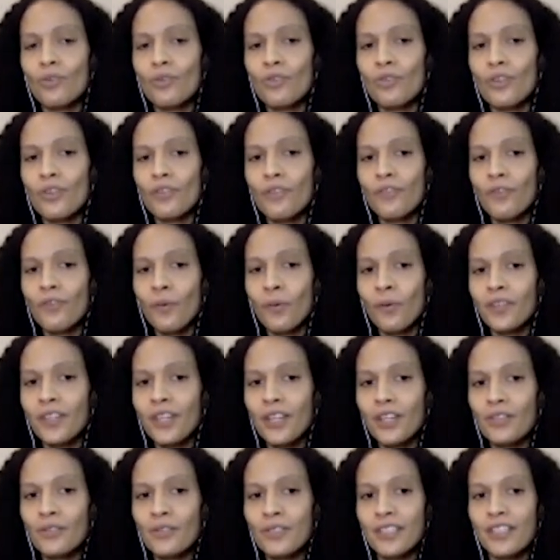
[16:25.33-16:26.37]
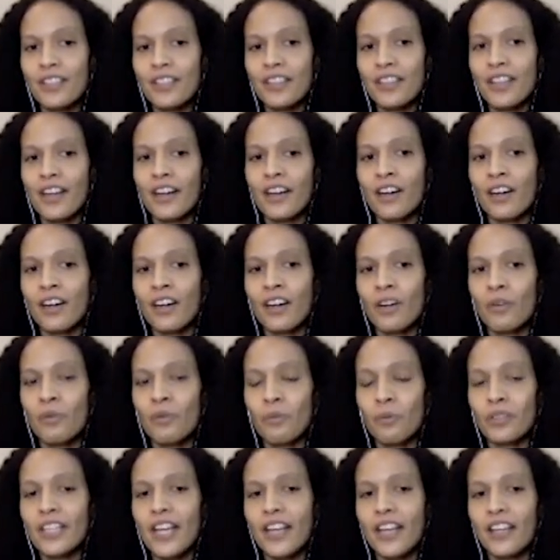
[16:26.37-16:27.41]
the four that you see there
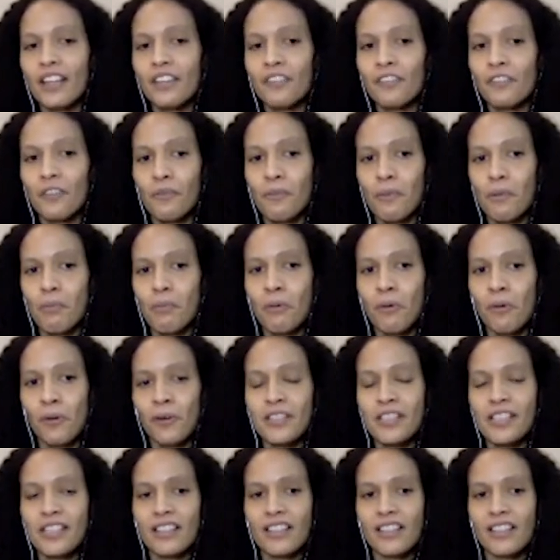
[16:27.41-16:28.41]
were taken from reports